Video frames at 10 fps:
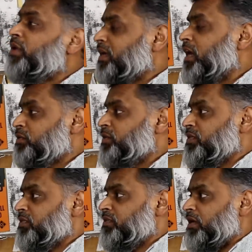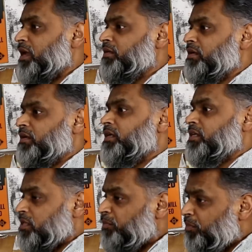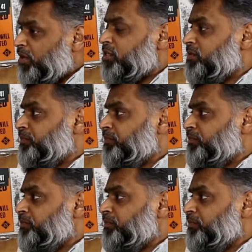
to break our spirits. And some brothers...